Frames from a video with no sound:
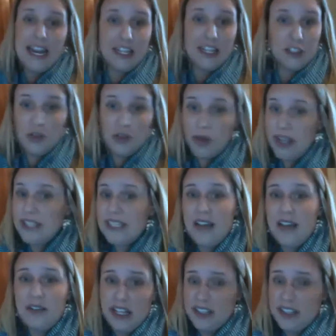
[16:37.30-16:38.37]
it's great to
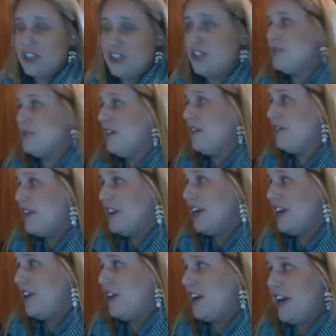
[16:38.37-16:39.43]
have an answer. As my friend
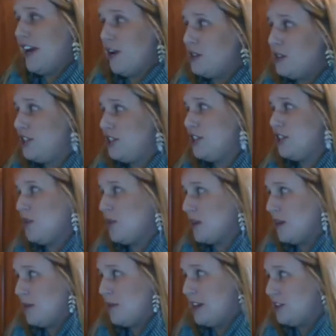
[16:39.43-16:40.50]
Carrie and I always joke when
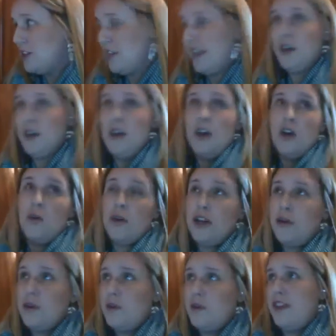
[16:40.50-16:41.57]
our manager, like, where do
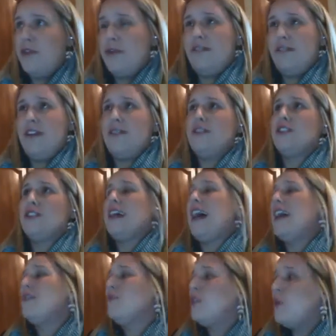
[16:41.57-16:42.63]
you want to be in 3 to 5 years?
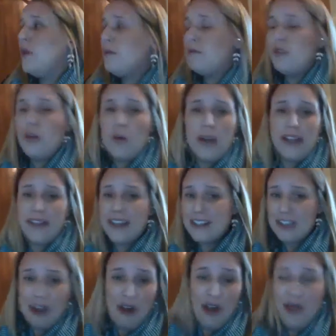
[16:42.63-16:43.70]
I don't know, employed.
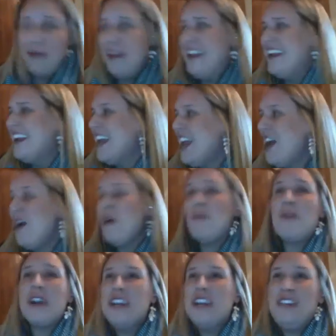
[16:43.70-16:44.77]
That's all. I mean,
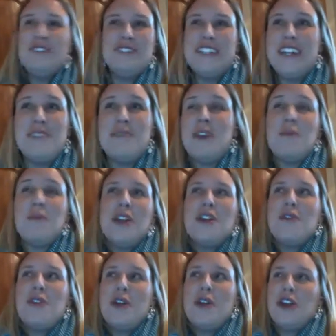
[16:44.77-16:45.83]
where you tell me, we
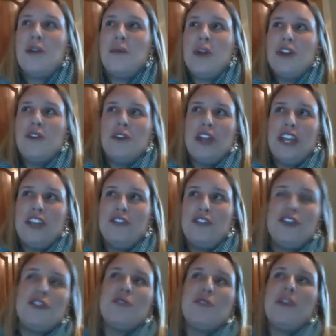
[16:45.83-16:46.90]
don't know, you know,
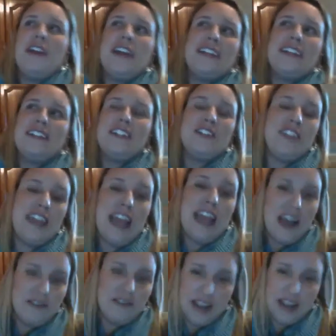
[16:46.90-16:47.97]
you don't necessarily
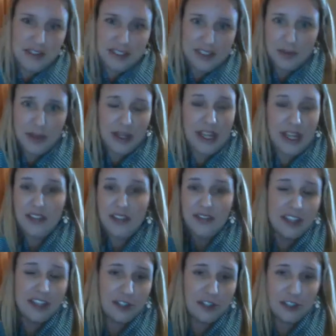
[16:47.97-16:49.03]
have that visibility, and
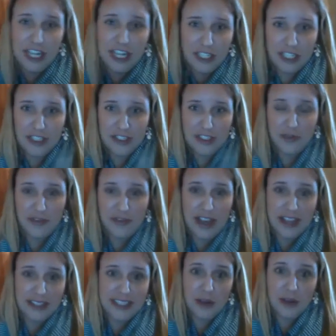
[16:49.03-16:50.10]
things are changing so
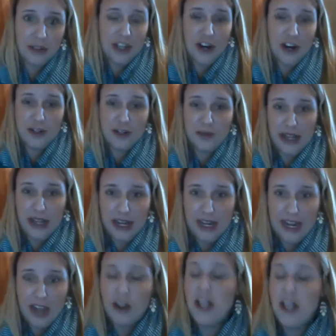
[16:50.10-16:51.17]
fast now, it's hard to plan it
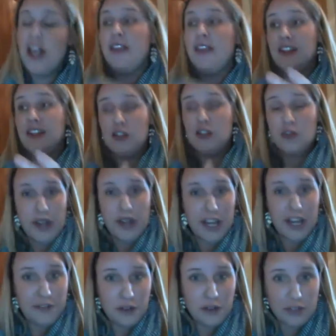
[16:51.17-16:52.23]
out. That's great
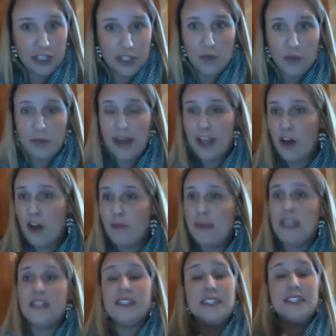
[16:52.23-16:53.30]
if you do. By all
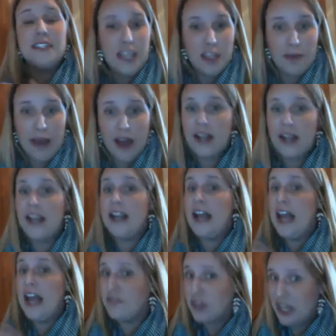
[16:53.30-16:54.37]
means, think about it and
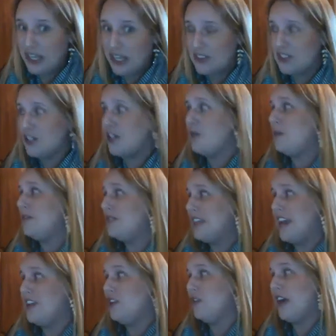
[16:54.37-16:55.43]
have an answer. And we've
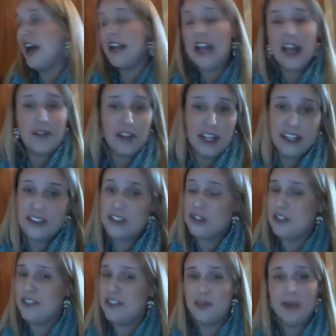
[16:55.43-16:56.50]
said you got to have an answer
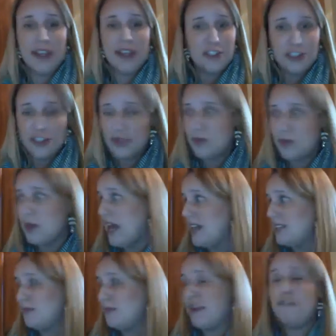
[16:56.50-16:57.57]
because your manager's the
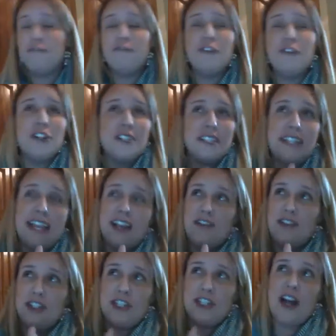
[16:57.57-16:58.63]
last. My first day
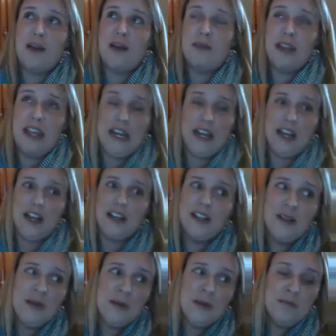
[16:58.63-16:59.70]
on the job
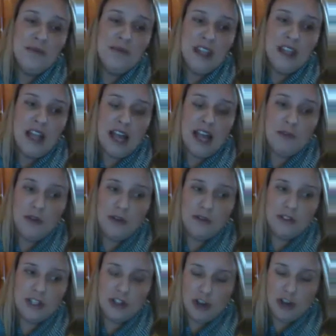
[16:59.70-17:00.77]
I
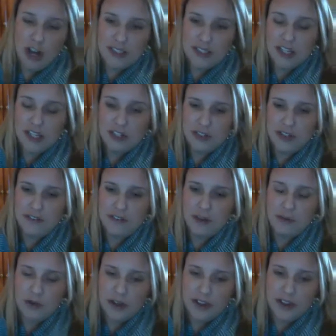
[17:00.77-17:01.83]
moved across country
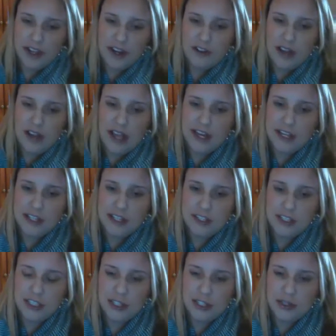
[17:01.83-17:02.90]
from North Carolina
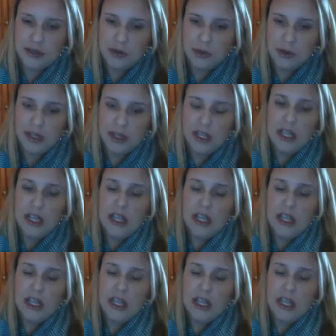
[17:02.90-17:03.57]
to